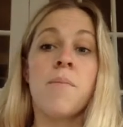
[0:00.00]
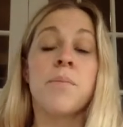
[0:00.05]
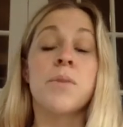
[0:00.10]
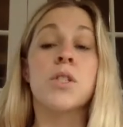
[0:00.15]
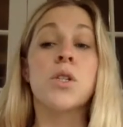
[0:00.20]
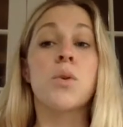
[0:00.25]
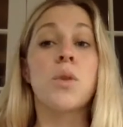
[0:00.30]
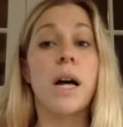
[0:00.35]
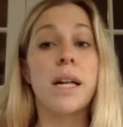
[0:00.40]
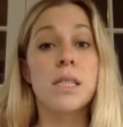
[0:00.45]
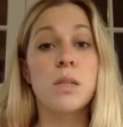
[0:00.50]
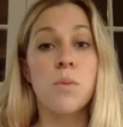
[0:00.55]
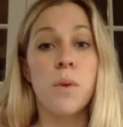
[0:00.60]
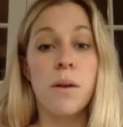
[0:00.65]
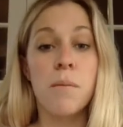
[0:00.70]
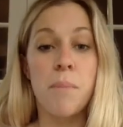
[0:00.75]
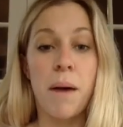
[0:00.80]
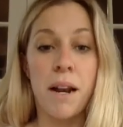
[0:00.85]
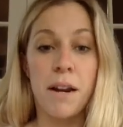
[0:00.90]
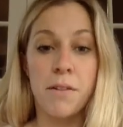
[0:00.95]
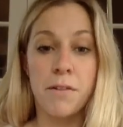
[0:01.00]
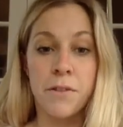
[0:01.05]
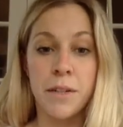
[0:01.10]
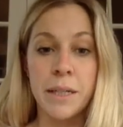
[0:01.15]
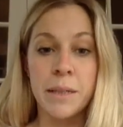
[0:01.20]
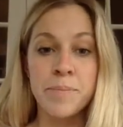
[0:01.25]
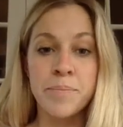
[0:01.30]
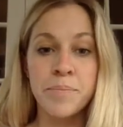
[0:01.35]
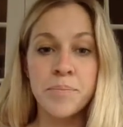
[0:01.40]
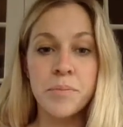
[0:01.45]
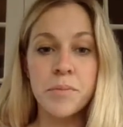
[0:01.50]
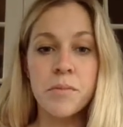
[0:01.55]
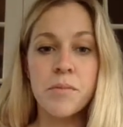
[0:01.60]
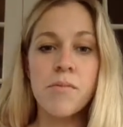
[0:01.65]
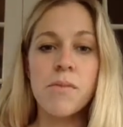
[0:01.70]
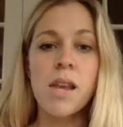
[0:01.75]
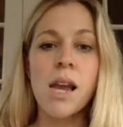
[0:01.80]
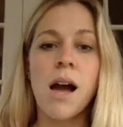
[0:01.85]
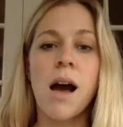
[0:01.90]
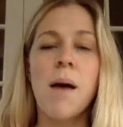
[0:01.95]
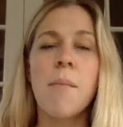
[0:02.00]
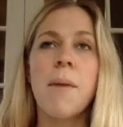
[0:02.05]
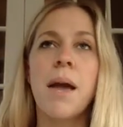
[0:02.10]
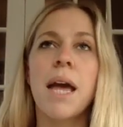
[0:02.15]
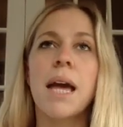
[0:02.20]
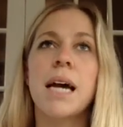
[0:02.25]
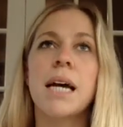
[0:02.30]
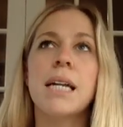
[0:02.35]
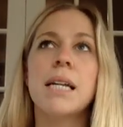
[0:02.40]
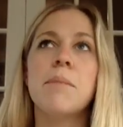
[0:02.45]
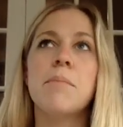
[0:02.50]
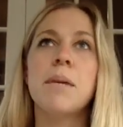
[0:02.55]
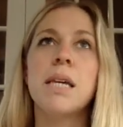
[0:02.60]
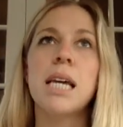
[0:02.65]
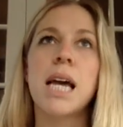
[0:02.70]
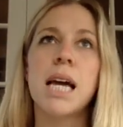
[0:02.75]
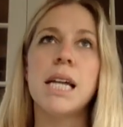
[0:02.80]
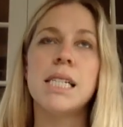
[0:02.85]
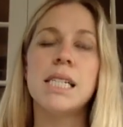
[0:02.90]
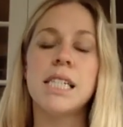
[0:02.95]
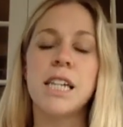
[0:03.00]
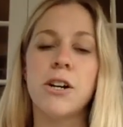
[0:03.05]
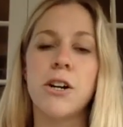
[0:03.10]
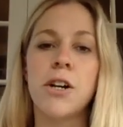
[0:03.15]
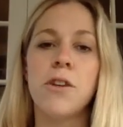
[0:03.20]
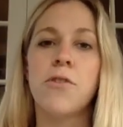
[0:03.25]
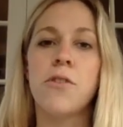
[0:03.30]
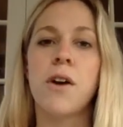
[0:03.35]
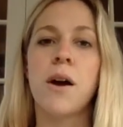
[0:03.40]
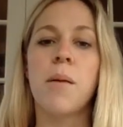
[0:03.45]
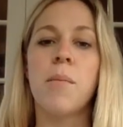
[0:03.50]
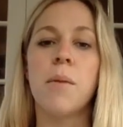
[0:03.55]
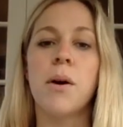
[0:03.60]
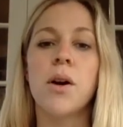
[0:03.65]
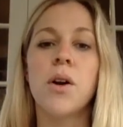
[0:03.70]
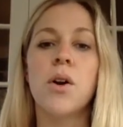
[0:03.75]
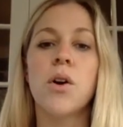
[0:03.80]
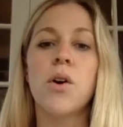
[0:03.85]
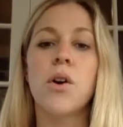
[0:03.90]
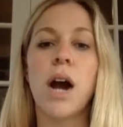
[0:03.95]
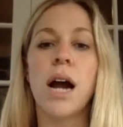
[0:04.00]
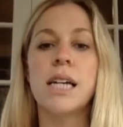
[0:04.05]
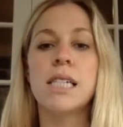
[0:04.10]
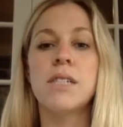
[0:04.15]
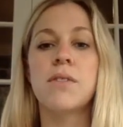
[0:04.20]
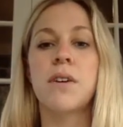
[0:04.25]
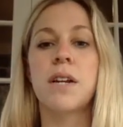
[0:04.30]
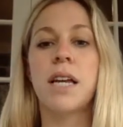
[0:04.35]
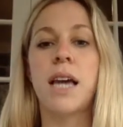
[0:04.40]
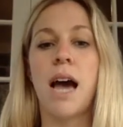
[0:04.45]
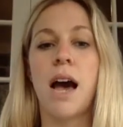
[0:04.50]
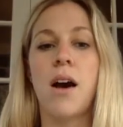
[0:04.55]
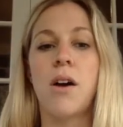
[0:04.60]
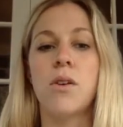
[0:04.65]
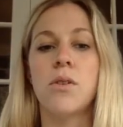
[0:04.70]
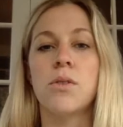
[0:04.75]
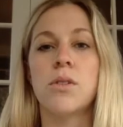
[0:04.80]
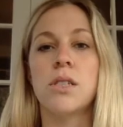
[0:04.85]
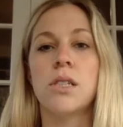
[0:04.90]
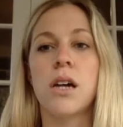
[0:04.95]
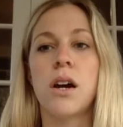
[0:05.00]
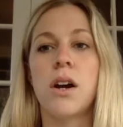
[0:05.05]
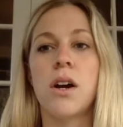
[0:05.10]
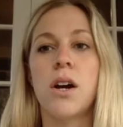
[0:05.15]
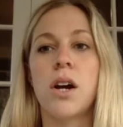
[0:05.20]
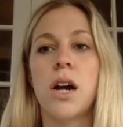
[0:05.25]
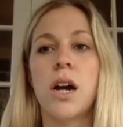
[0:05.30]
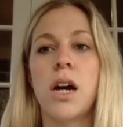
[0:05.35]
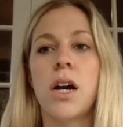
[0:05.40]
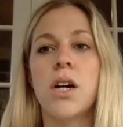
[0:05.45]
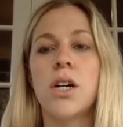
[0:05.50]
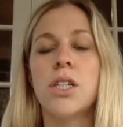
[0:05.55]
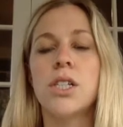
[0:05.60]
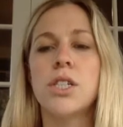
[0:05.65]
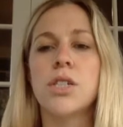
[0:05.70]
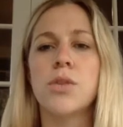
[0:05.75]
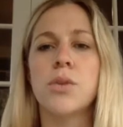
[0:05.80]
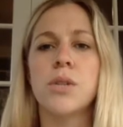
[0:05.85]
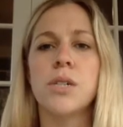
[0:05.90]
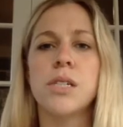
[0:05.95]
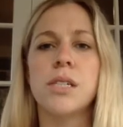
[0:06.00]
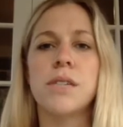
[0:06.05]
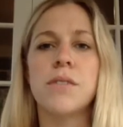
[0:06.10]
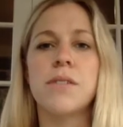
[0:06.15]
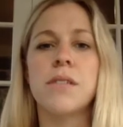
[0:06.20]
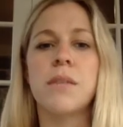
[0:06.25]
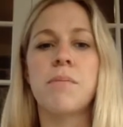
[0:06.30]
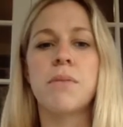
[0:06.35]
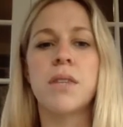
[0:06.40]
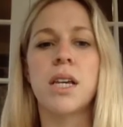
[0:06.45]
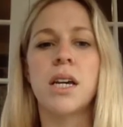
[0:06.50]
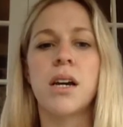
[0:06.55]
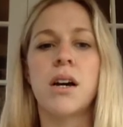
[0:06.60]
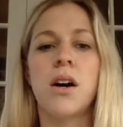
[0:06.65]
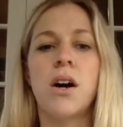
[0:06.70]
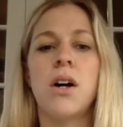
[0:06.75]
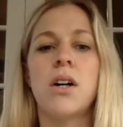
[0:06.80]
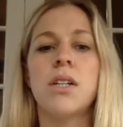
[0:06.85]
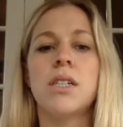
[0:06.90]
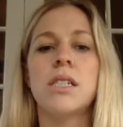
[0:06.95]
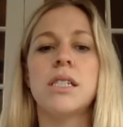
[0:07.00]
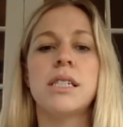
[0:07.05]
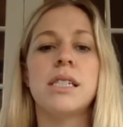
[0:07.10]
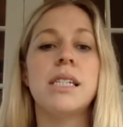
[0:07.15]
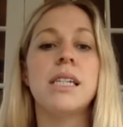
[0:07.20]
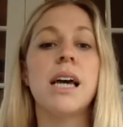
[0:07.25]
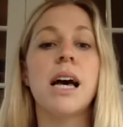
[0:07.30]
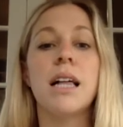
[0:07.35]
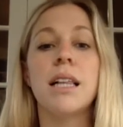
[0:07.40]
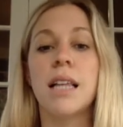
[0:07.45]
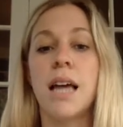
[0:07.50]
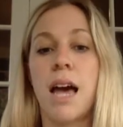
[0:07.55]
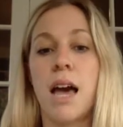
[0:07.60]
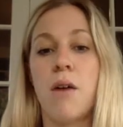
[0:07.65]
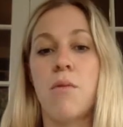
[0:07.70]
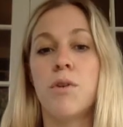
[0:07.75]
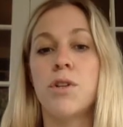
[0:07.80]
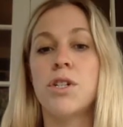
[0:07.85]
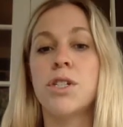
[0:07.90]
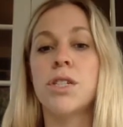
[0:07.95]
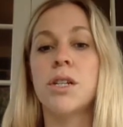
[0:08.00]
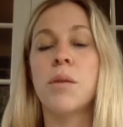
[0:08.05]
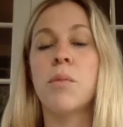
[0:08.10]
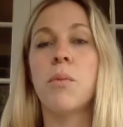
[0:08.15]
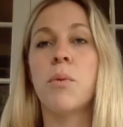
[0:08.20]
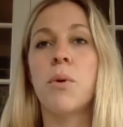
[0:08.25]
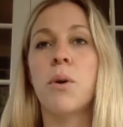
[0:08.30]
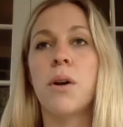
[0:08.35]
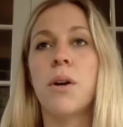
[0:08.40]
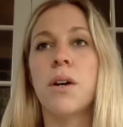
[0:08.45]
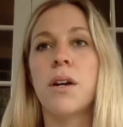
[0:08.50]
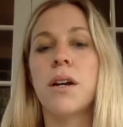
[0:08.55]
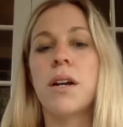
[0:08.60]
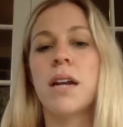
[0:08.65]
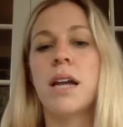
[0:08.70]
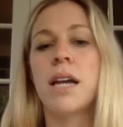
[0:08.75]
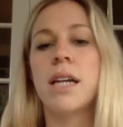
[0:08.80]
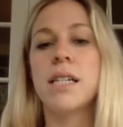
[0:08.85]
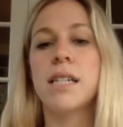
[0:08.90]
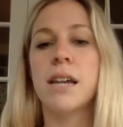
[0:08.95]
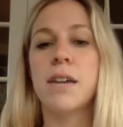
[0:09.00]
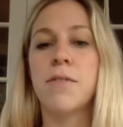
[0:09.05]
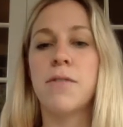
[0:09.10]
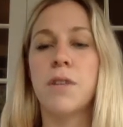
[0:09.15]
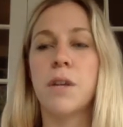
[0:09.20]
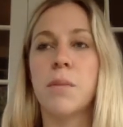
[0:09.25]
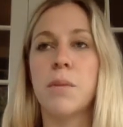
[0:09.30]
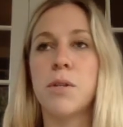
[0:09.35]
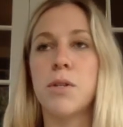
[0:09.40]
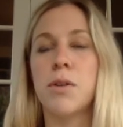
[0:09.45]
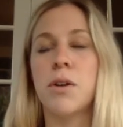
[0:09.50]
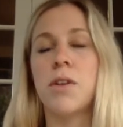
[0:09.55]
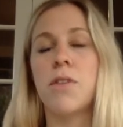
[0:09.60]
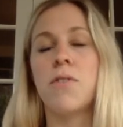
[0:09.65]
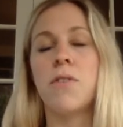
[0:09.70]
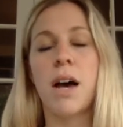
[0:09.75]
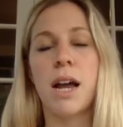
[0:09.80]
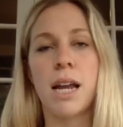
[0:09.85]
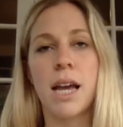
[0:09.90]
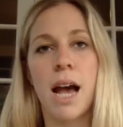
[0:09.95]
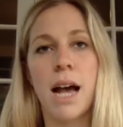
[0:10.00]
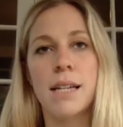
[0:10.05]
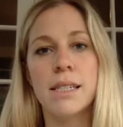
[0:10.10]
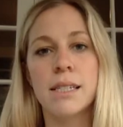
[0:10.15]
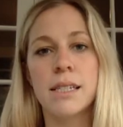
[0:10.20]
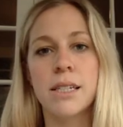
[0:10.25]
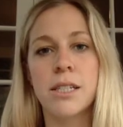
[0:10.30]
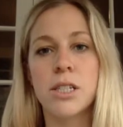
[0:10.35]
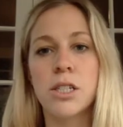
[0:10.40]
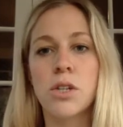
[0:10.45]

So that's one benefit. And meat and dairy from grass-fed cows are a good source of something called CLA, which is an important anti-inflammatory fatty acid.